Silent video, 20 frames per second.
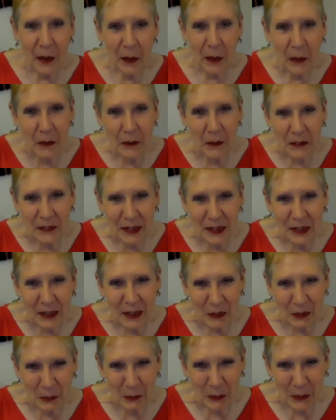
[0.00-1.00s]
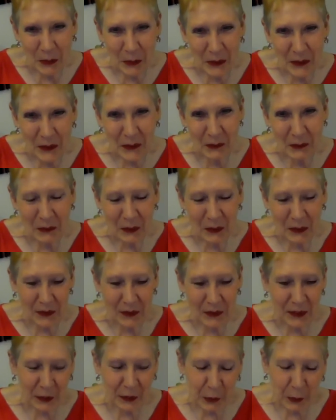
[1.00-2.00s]
hold out, both of you,
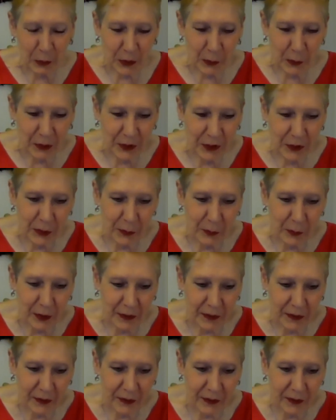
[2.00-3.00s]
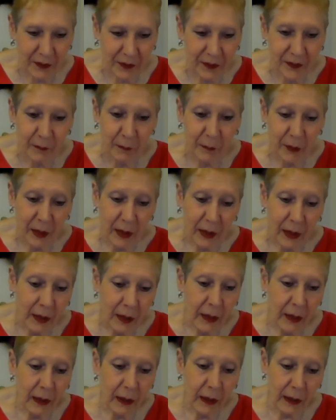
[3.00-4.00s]
that would be tremendous.
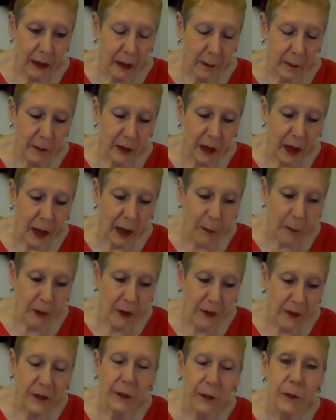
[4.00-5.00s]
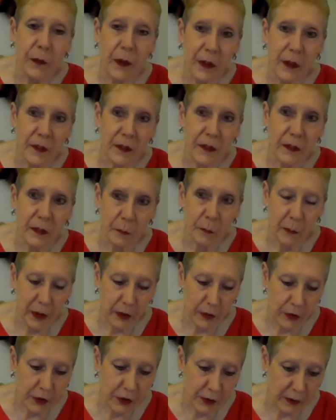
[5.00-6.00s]
Um, I must first
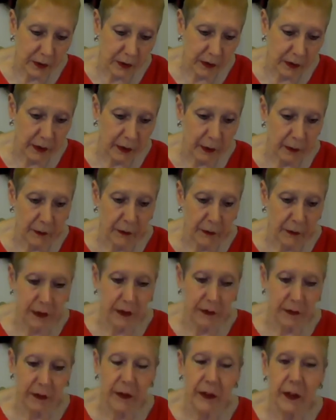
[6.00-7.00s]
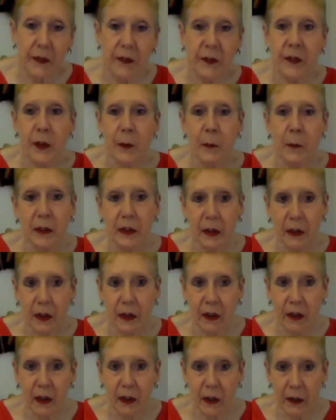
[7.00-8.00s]
mention, though, that this
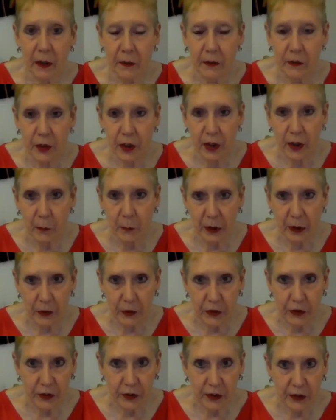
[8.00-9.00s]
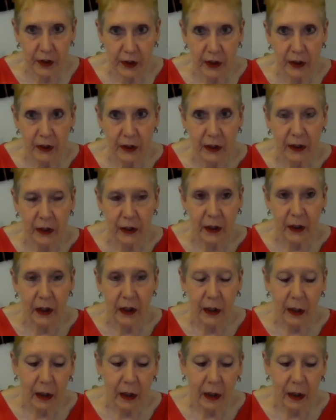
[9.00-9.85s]
seminar, as Jane mentioned earlier,